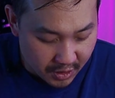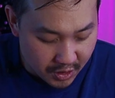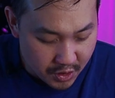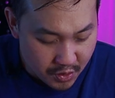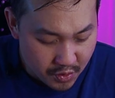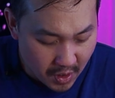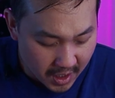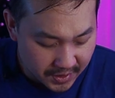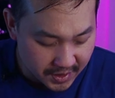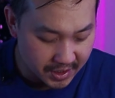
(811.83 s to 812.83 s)
You
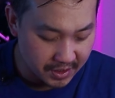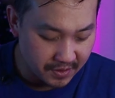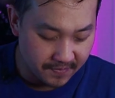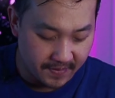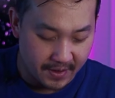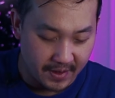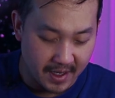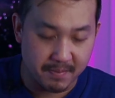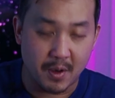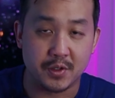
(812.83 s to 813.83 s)
are still very
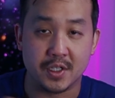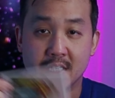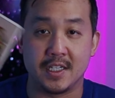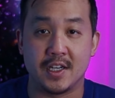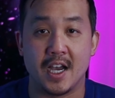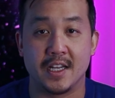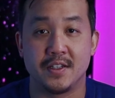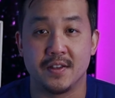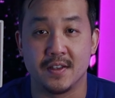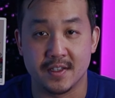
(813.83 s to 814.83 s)
emotionally tied
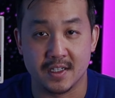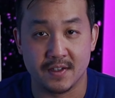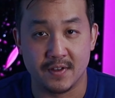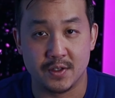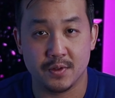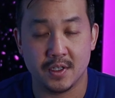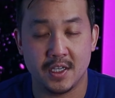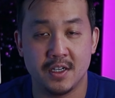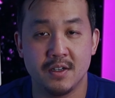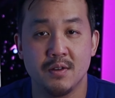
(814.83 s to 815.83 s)
to this individual
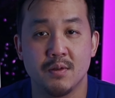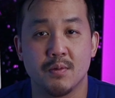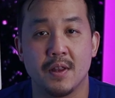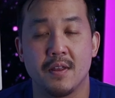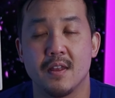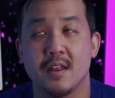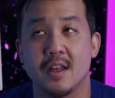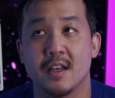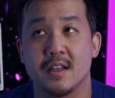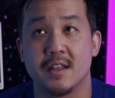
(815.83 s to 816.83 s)
here with
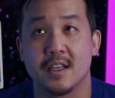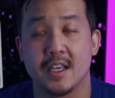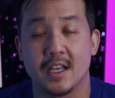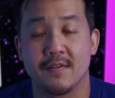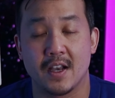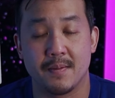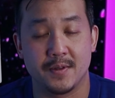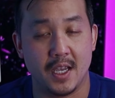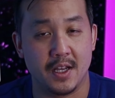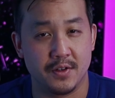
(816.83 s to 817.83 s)
uh, the King of
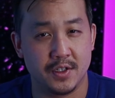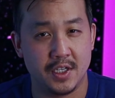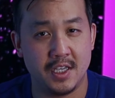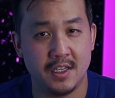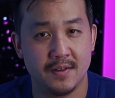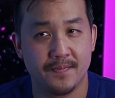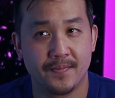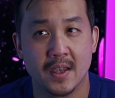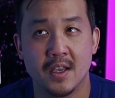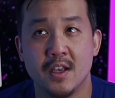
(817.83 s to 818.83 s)
Cups energy.
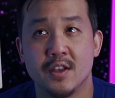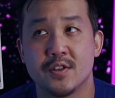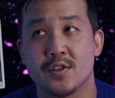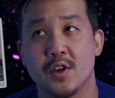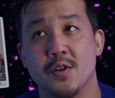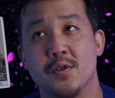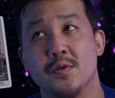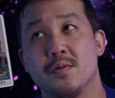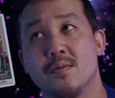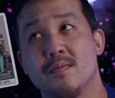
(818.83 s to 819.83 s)

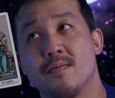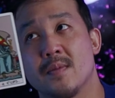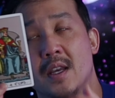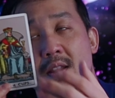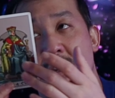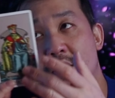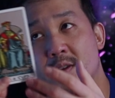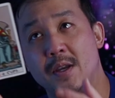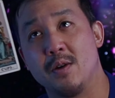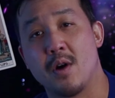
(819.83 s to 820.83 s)
So, there
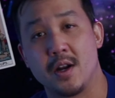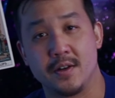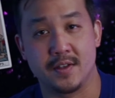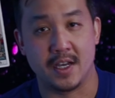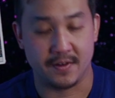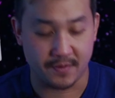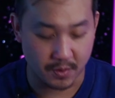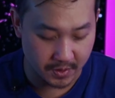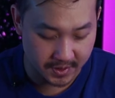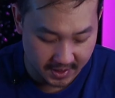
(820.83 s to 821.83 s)
could be a water sign, of
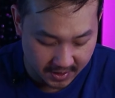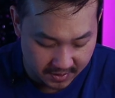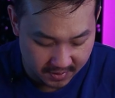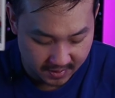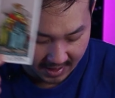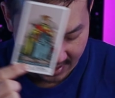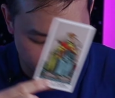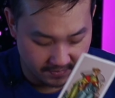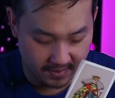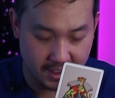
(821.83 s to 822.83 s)
course, here.
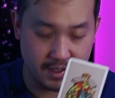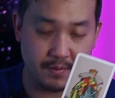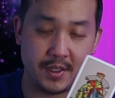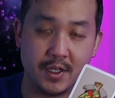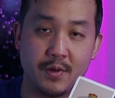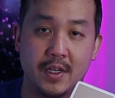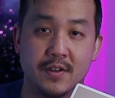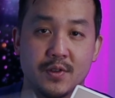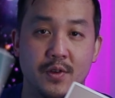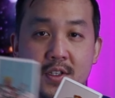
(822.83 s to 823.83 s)
And uh, with the Queen
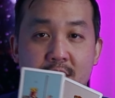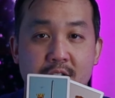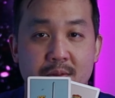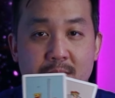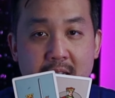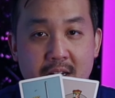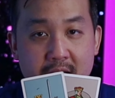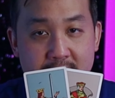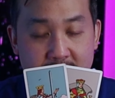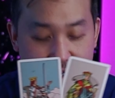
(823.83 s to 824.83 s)
of Swords, there can be an
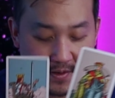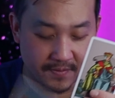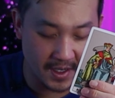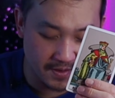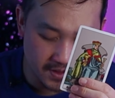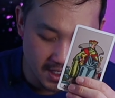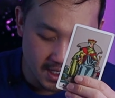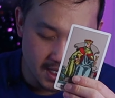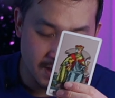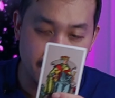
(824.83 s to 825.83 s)
air sign involved.
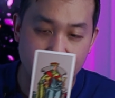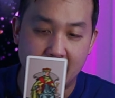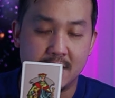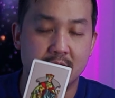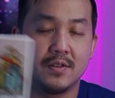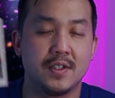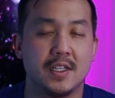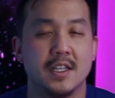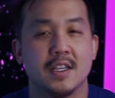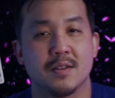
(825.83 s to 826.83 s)
But I do
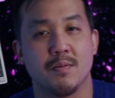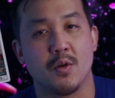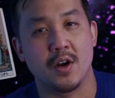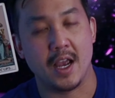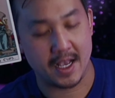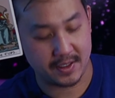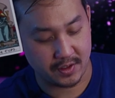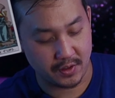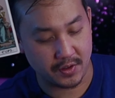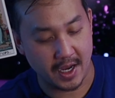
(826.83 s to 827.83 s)
see this more as
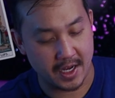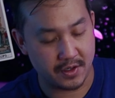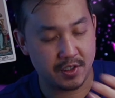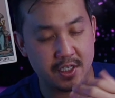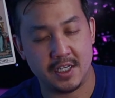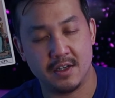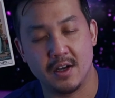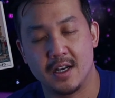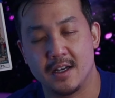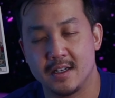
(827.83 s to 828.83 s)
your energy
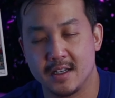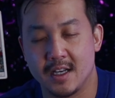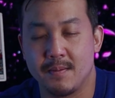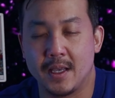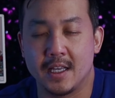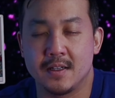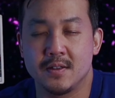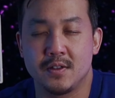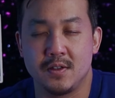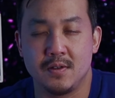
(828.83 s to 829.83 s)
uh, coming
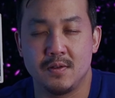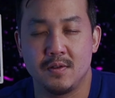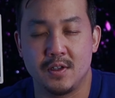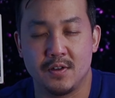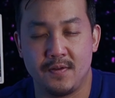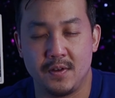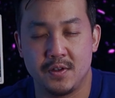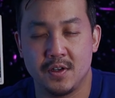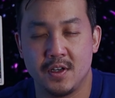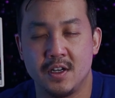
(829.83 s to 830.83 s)
into your
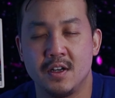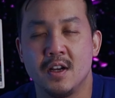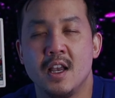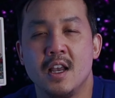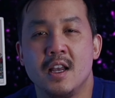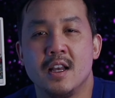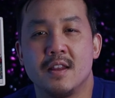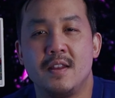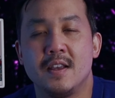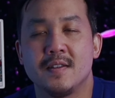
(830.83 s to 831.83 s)
future here.
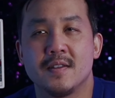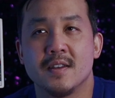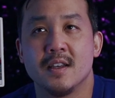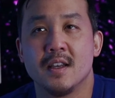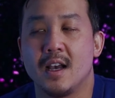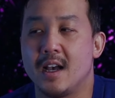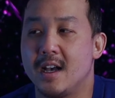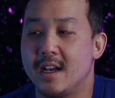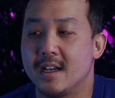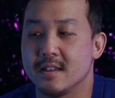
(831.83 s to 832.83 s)
This,
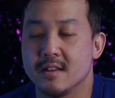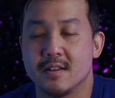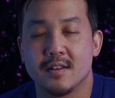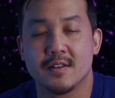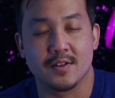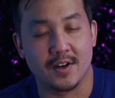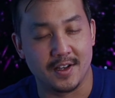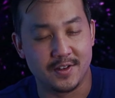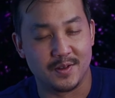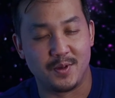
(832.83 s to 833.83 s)
uh,
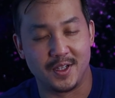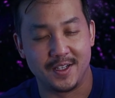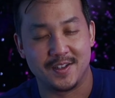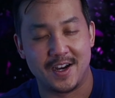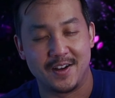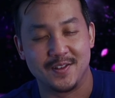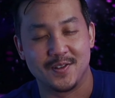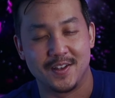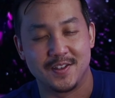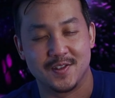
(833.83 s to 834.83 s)
sorry, there's a police siren,
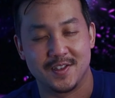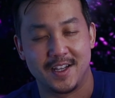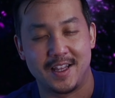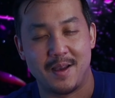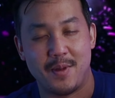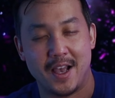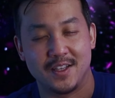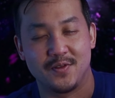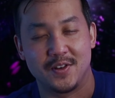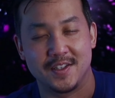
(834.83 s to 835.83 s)
so let's just let that
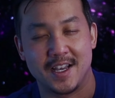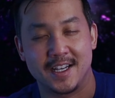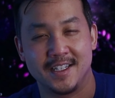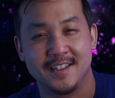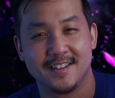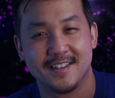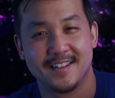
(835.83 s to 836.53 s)
pass for a second.